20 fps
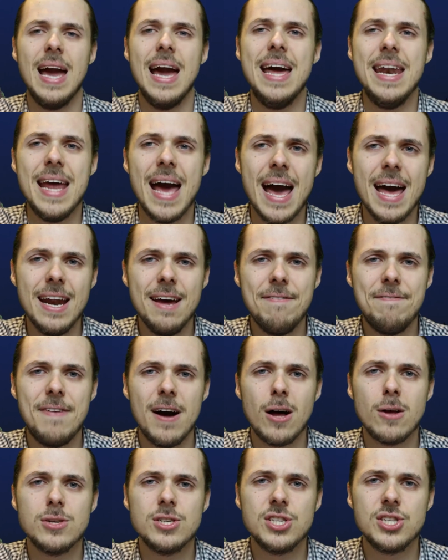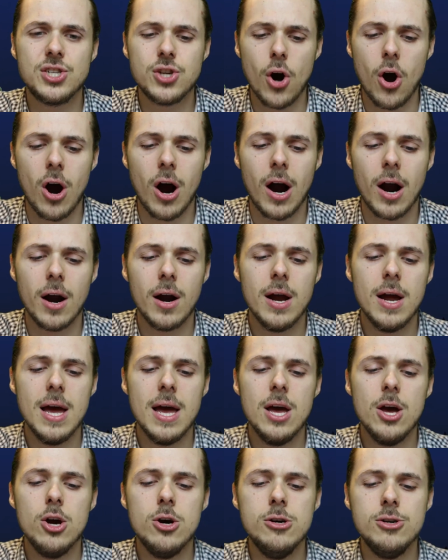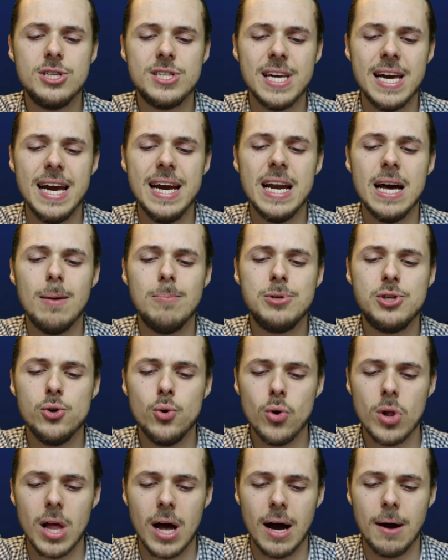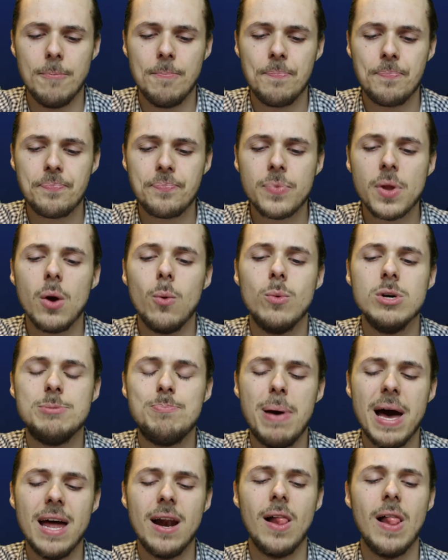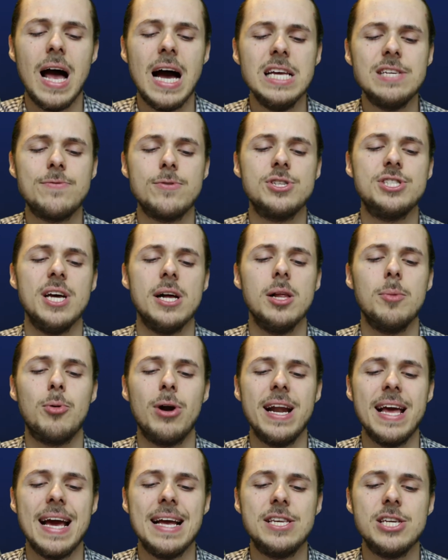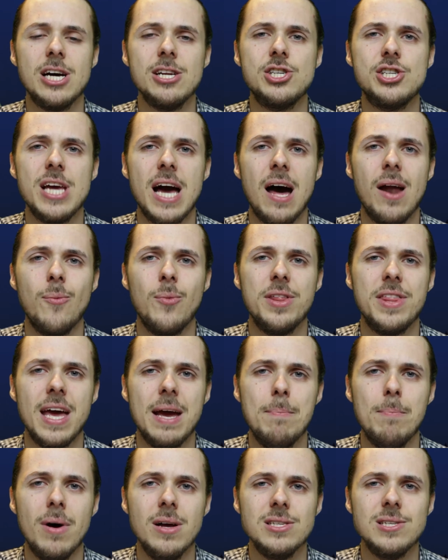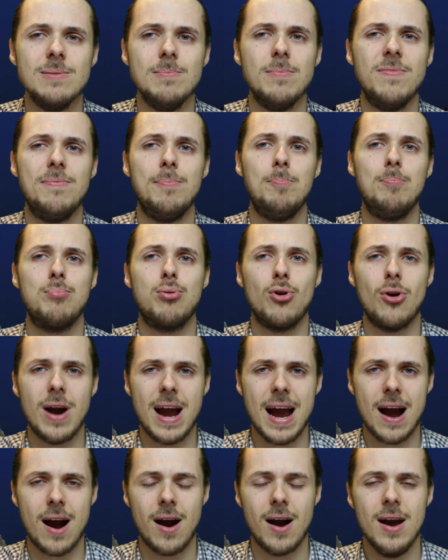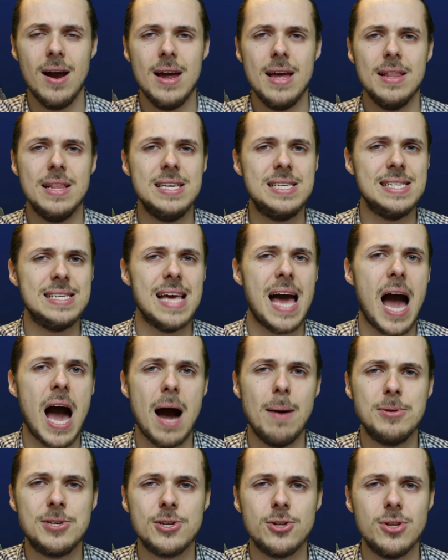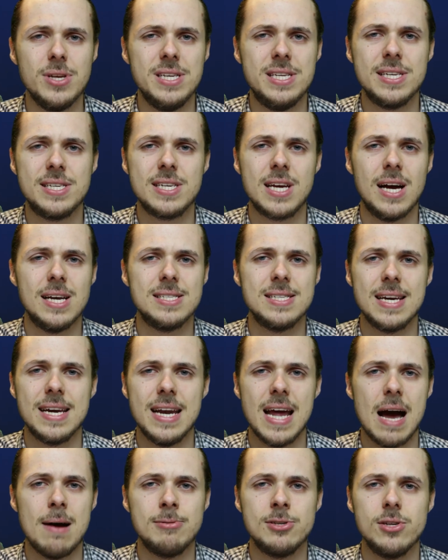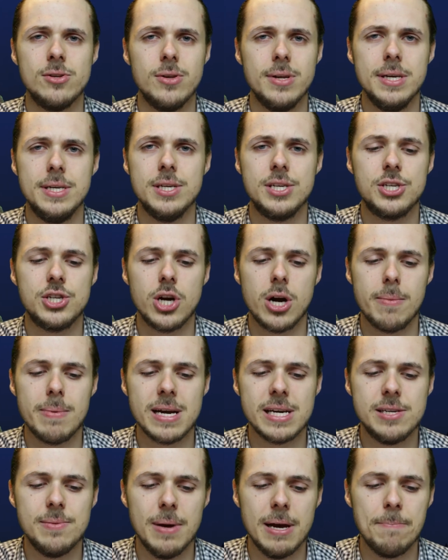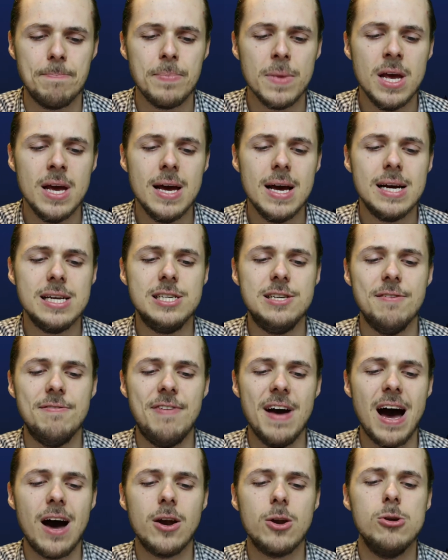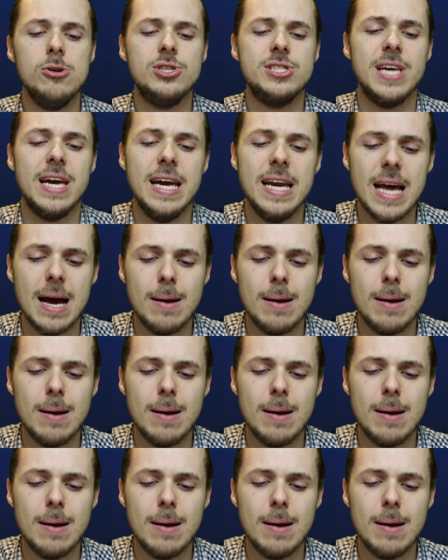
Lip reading: an NFL star, Husain Abdullah, was penalized for celebrating a touchdown with a Muslim prayer. This is absolutely disgusting and absolutely disturbing to me. Devout Husain